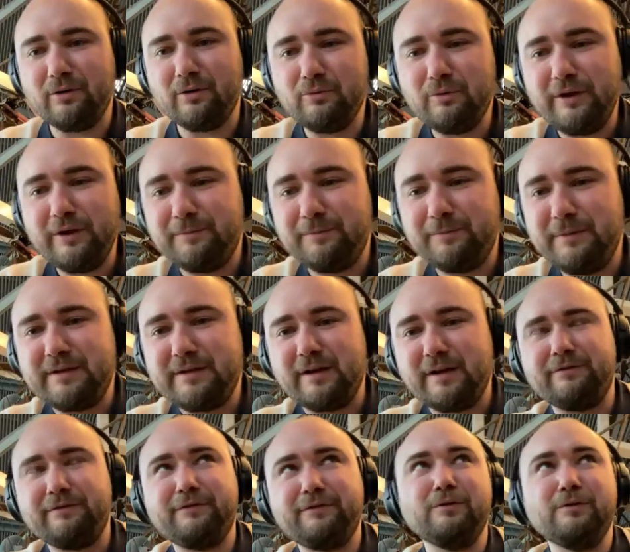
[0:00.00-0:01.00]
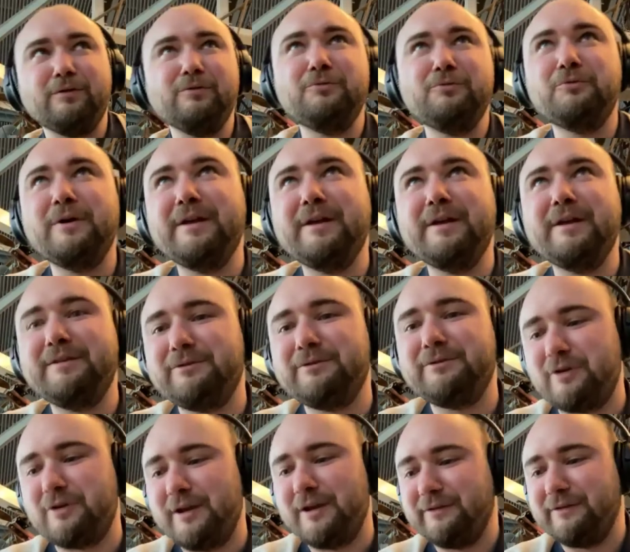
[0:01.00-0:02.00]
always be careful with
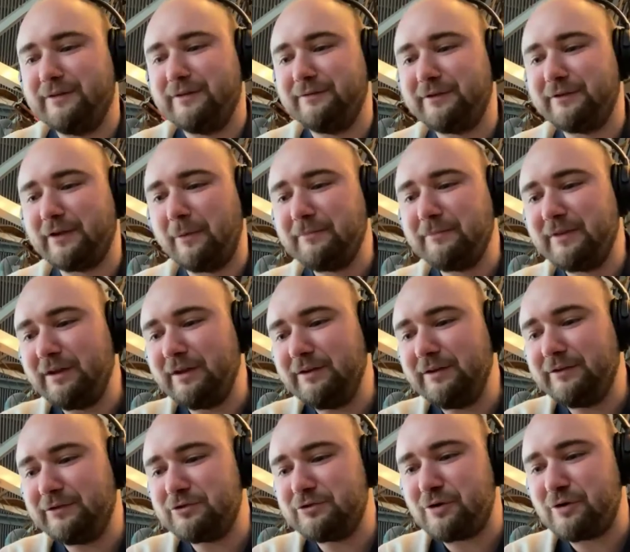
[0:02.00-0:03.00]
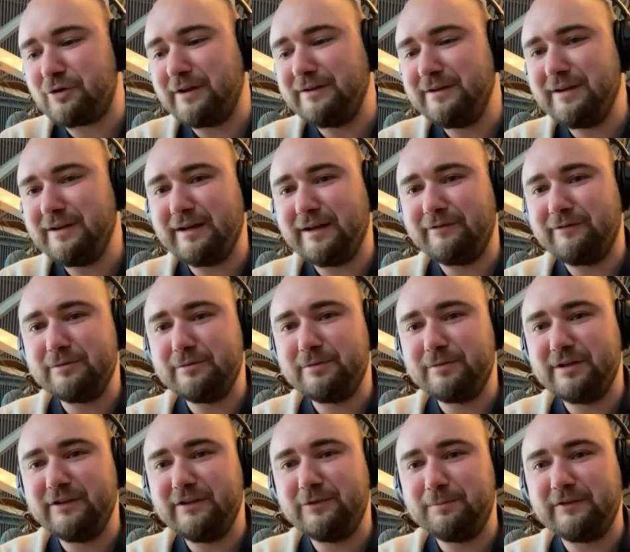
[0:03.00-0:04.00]
trends if something is trendy and
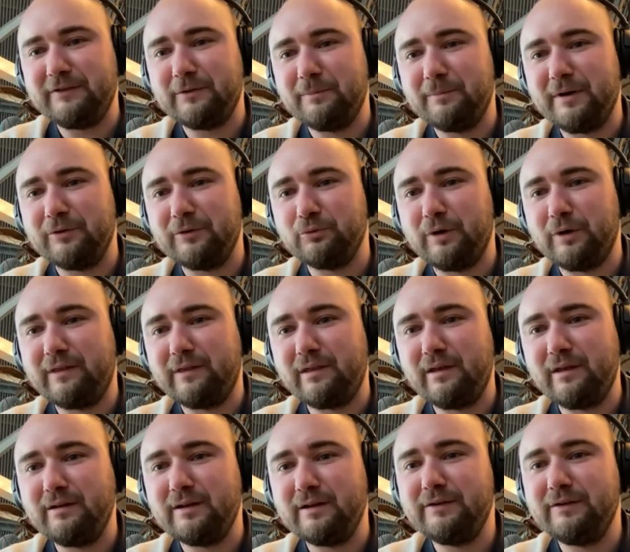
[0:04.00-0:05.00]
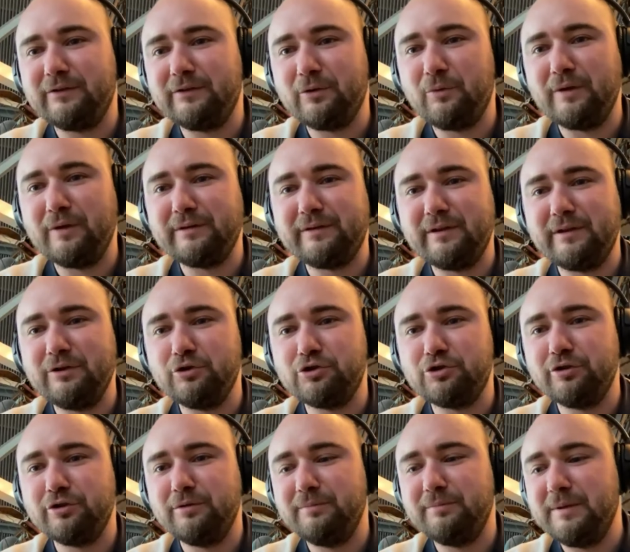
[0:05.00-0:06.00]
everybody speaks about one thing that is the one thing you
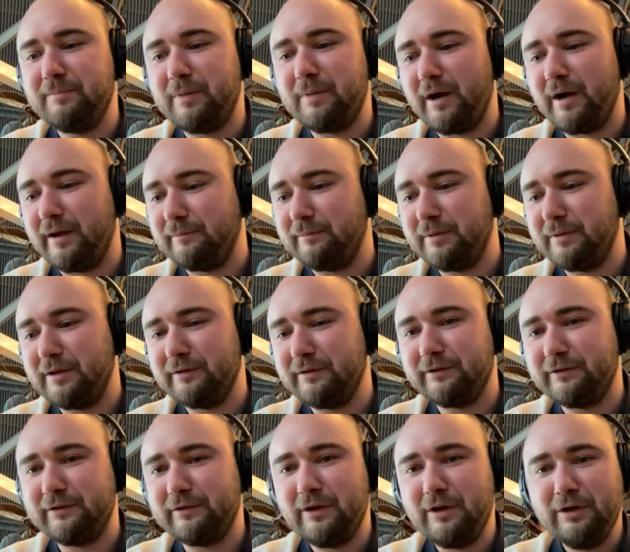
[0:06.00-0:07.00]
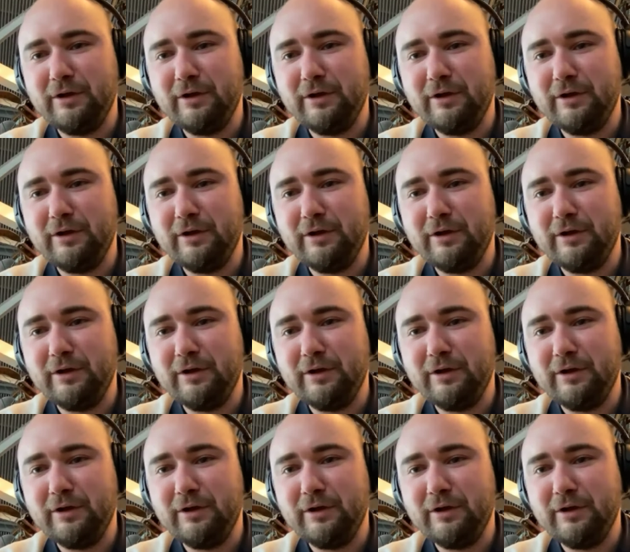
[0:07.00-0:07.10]
shouldn't be buying because